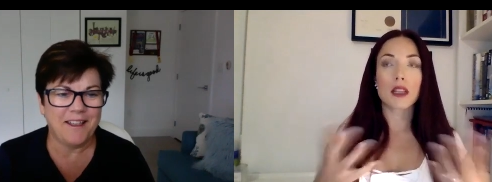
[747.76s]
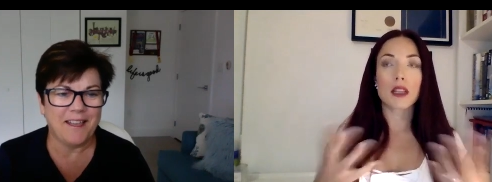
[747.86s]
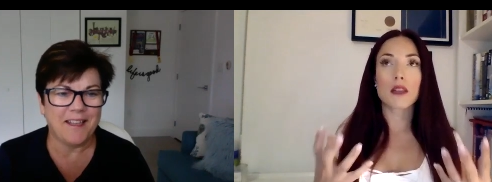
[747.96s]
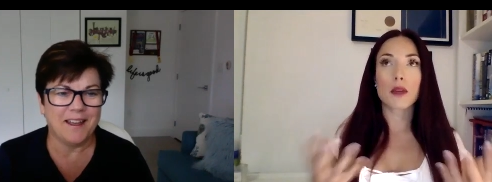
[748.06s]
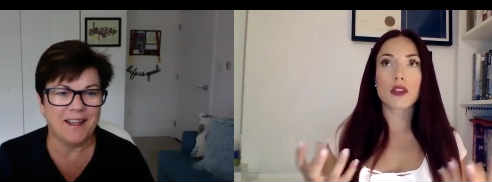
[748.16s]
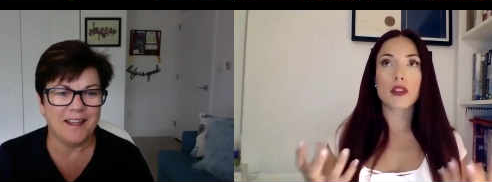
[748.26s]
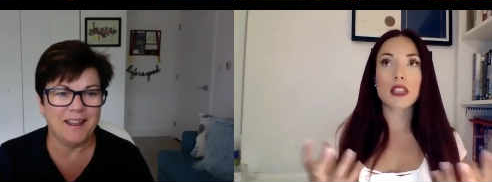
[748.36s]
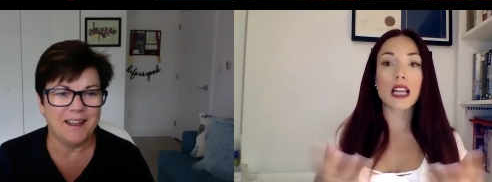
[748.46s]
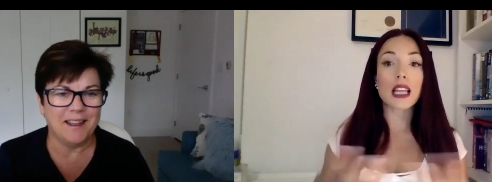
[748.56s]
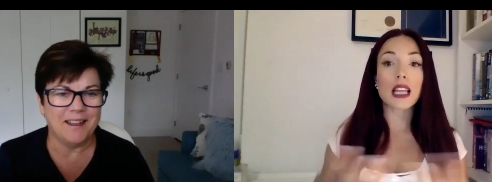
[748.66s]
Speaker 1: personally, I
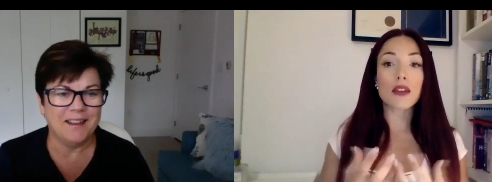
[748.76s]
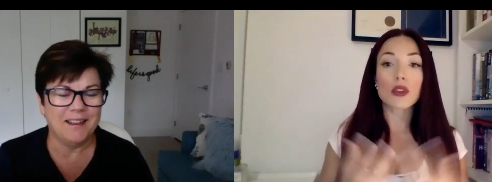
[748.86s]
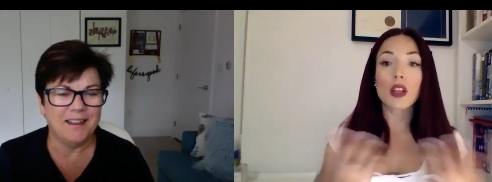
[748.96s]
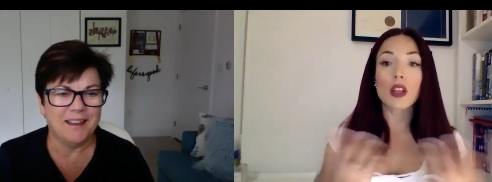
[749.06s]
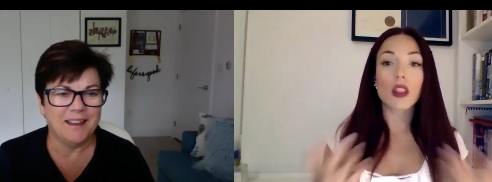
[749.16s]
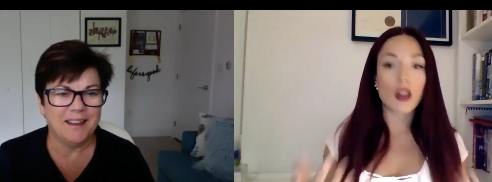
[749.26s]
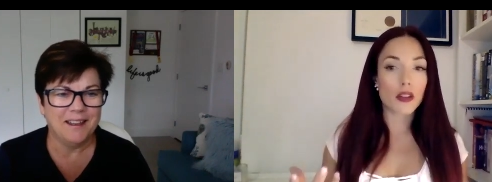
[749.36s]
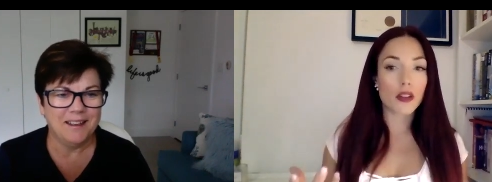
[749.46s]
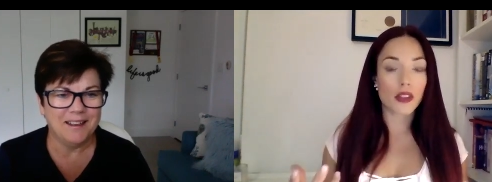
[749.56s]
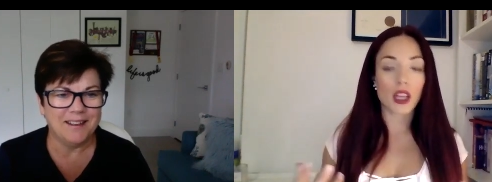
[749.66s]
love doing a lot of
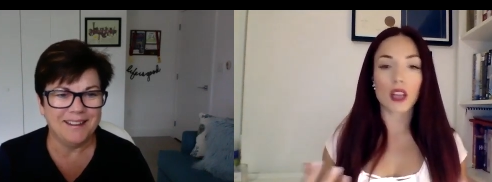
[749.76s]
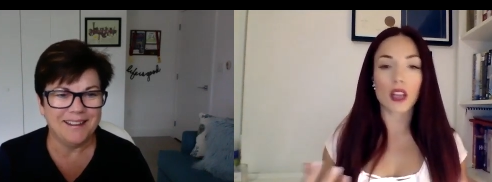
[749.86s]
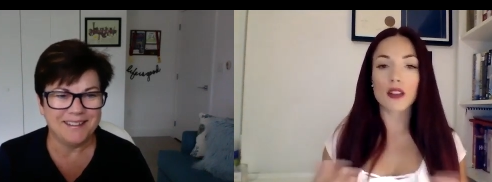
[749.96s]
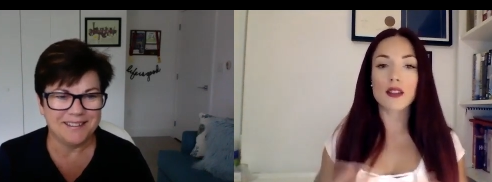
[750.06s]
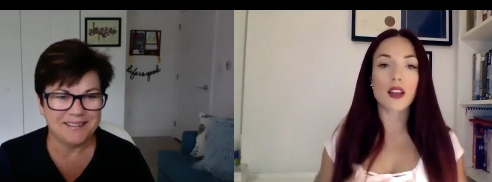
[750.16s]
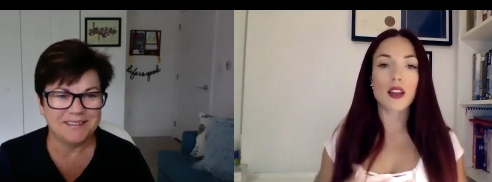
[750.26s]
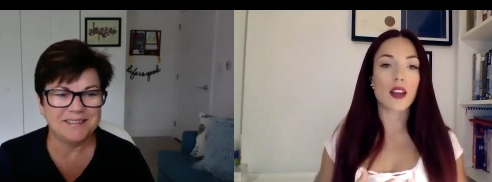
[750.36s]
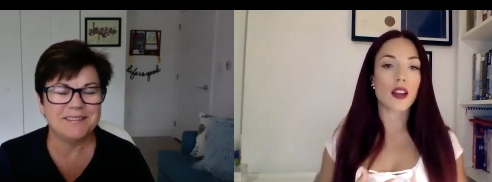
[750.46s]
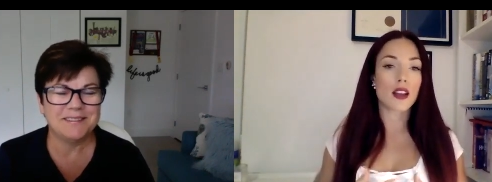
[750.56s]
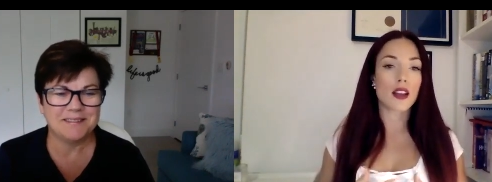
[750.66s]
things.
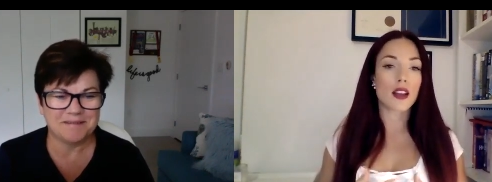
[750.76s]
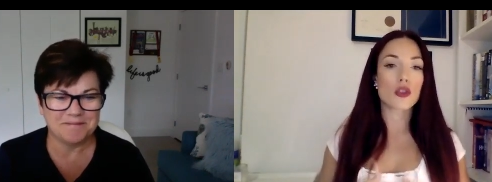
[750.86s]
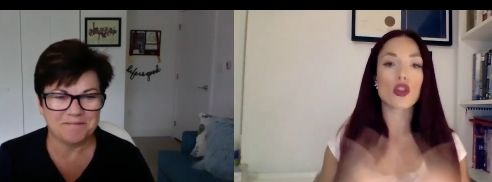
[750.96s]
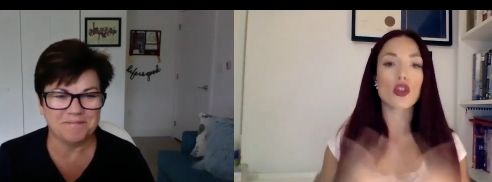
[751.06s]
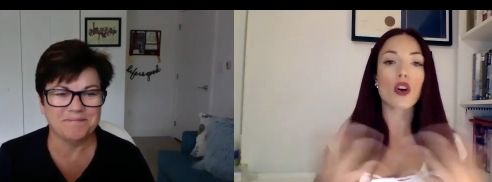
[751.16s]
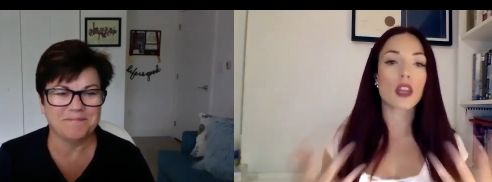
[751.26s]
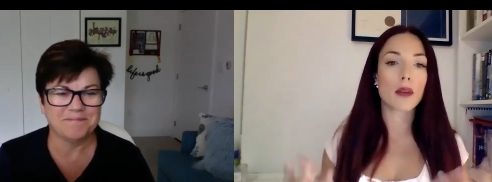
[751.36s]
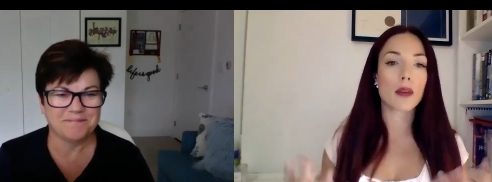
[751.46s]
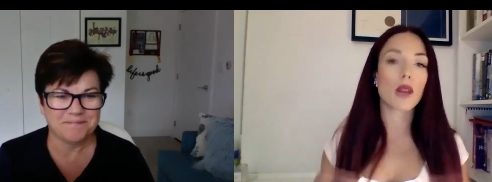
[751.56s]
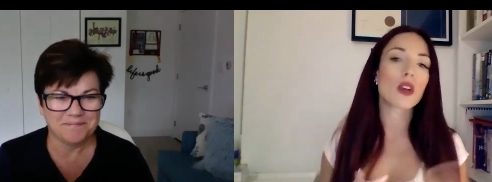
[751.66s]
And I was talking But I
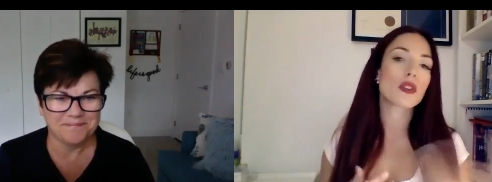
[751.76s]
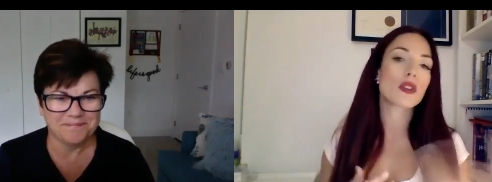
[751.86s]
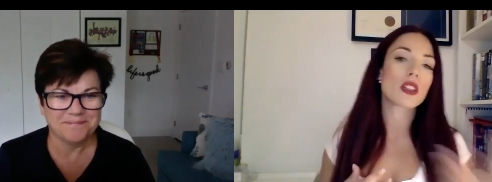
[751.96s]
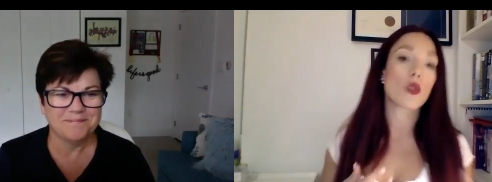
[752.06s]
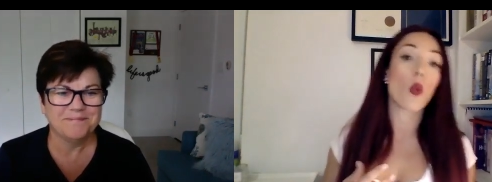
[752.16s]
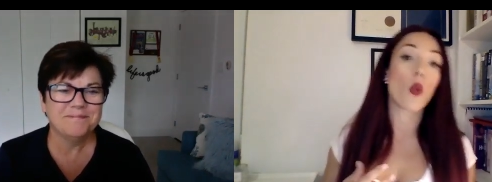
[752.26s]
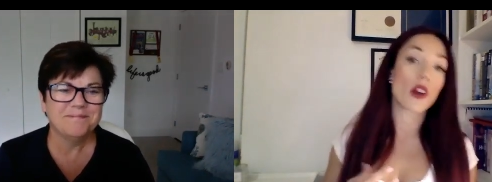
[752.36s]
want to do this one